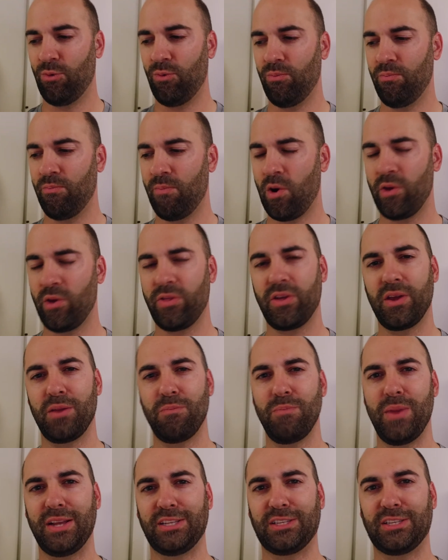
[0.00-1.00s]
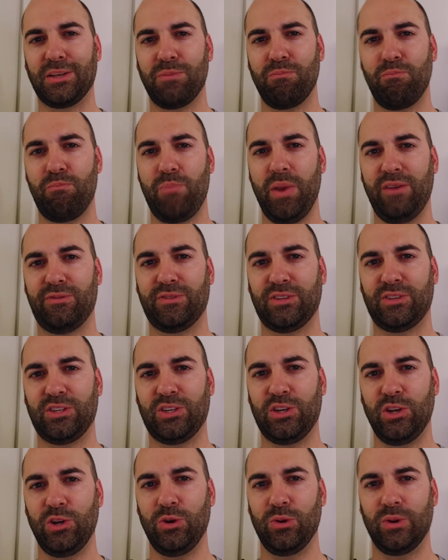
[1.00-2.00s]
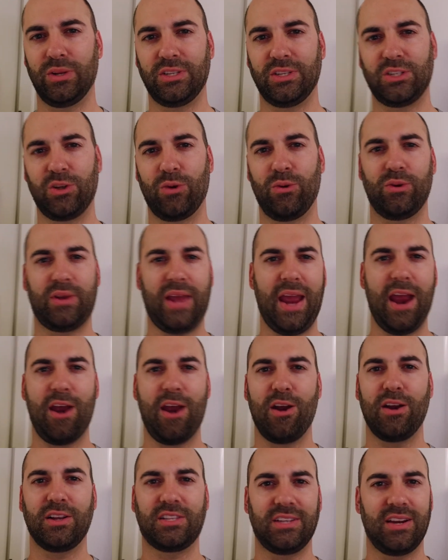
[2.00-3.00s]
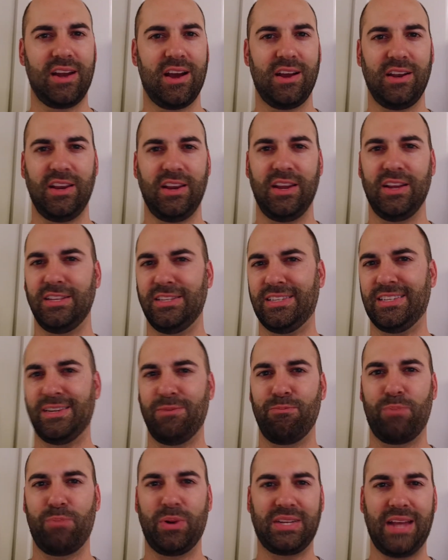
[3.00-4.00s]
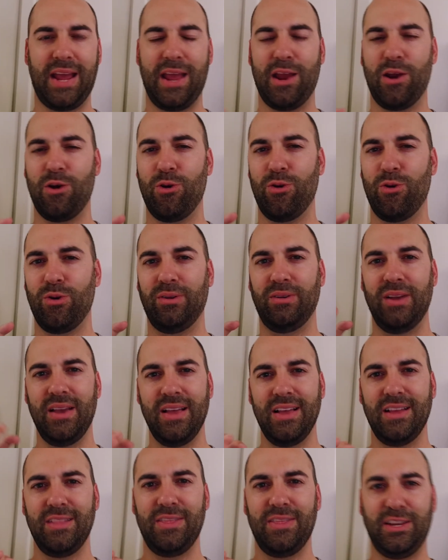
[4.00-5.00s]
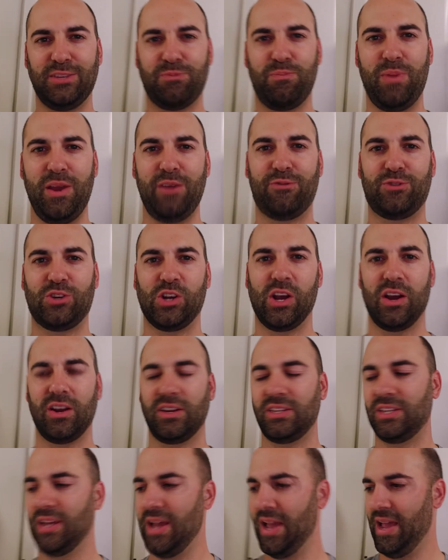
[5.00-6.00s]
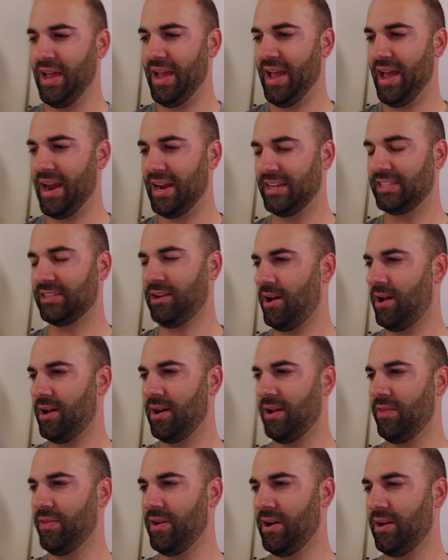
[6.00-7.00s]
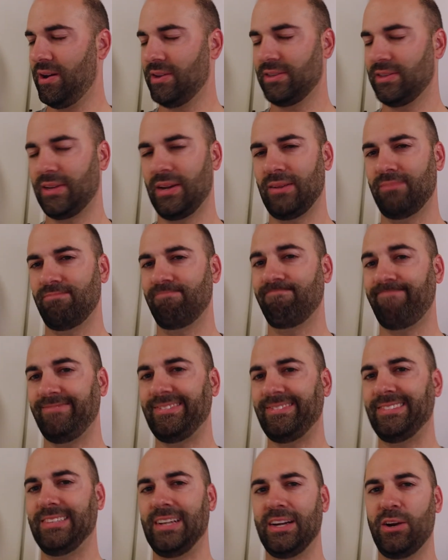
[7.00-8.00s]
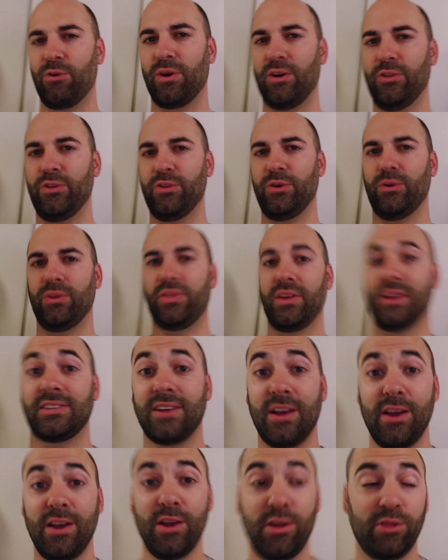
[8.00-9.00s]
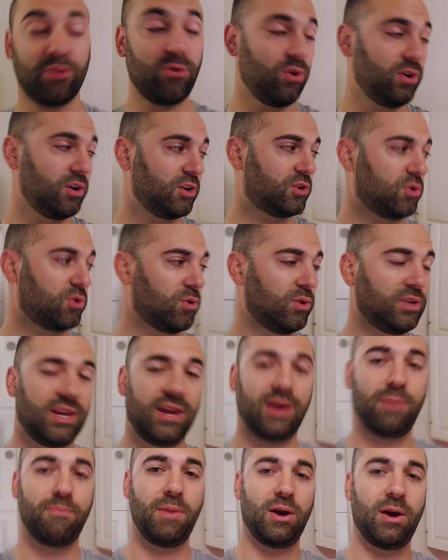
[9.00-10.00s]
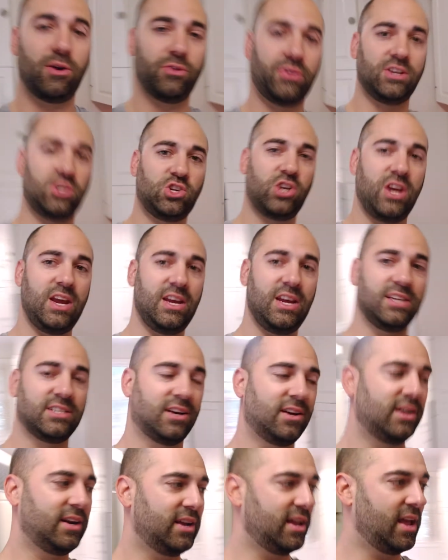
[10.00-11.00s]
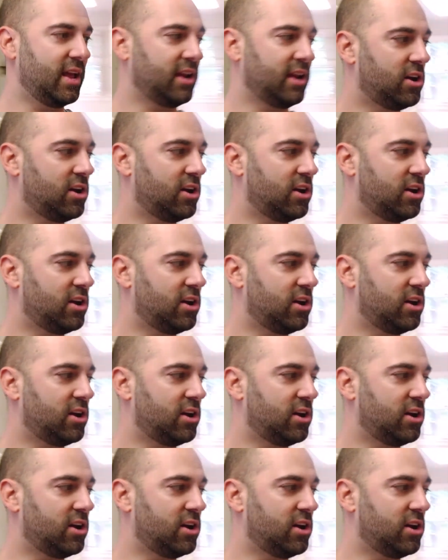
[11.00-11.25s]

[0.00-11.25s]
Martha had made some beef stew, and so carrots and onions and potato and these beef chunks, and I saw it in there and I was like, I know what I'll do with this. Threw it in a tortilla, melted cheese on it, and